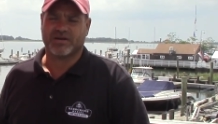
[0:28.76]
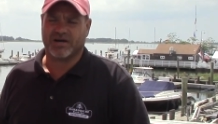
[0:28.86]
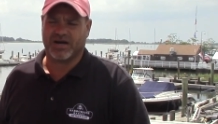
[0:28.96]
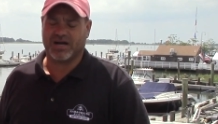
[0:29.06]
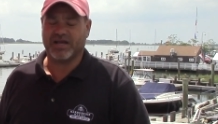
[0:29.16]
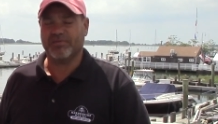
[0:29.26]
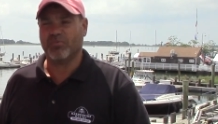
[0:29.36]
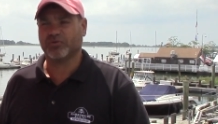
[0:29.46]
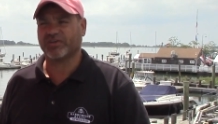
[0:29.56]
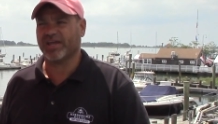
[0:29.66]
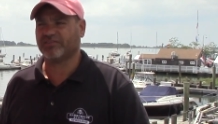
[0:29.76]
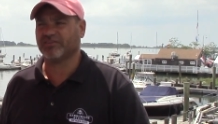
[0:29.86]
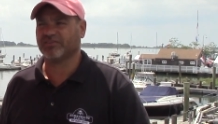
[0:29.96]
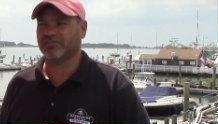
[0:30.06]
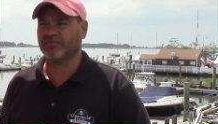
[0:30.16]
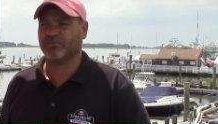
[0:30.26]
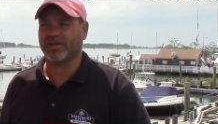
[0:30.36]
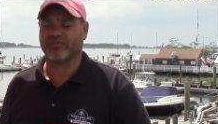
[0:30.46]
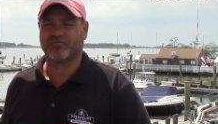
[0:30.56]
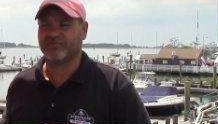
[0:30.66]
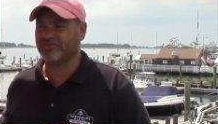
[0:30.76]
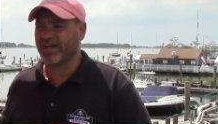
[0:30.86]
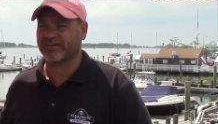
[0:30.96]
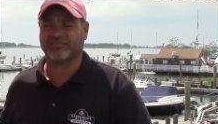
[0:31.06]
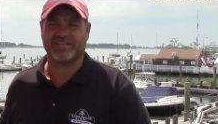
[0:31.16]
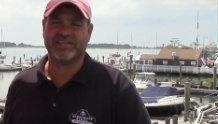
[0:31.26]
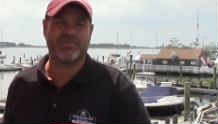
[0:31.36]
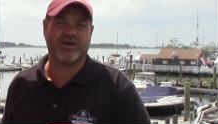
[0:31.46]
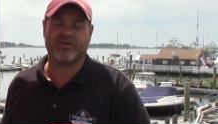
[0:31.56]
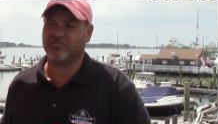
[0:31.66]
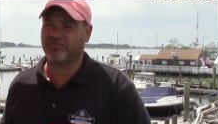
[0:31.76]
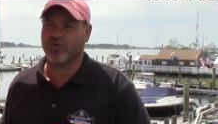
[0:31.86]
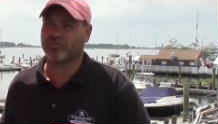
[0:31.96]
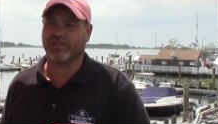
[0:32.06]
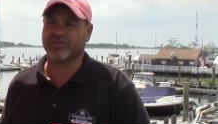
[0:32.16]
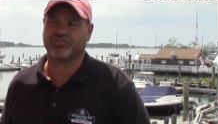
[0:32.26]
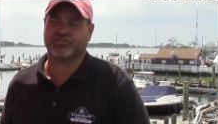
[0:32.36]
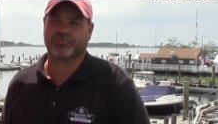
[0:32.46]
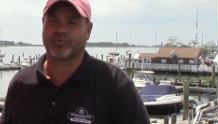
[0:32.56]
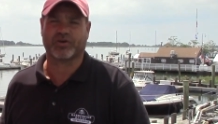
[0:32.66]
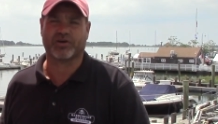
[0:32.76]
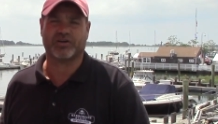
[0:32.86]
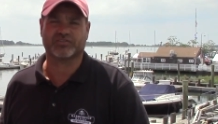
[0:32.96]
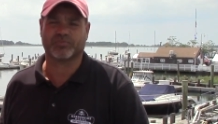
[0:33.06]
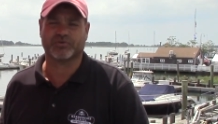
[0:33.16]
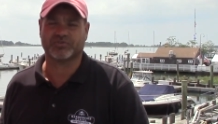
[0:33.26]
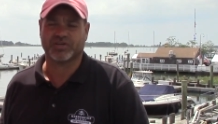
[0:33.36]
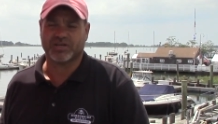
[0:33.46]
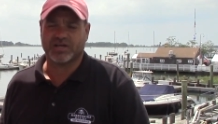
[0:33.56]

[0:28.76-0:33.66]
Uh, in most cases, we have text, email, and phone relationships with our customers,